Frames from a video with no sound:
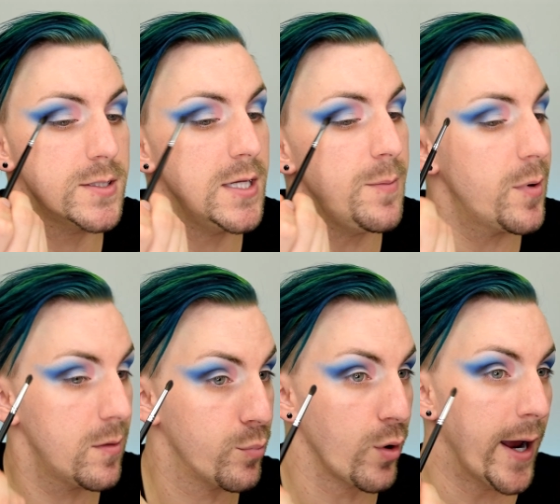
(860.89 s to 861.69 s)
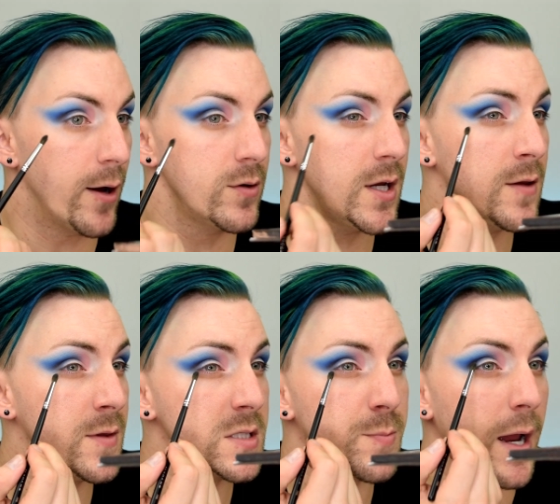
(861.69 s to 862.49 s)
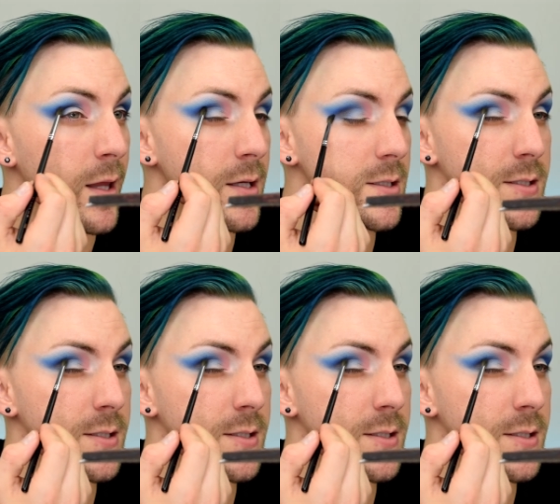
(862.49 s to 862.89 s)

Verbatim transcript: deep brown in this palette?